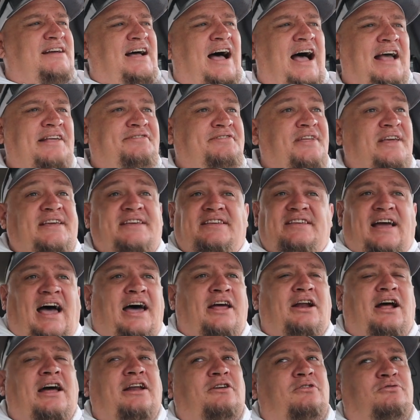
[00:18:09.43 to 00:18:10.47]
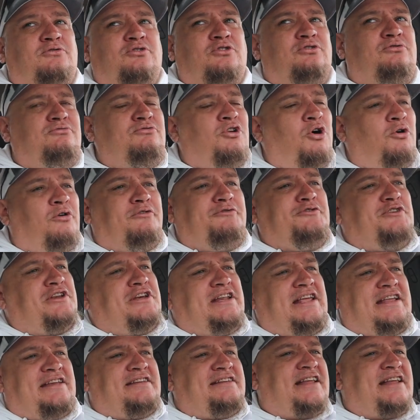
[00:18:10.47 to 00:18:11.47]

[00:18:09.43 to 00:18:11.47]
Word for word: I think I, I don't know if you need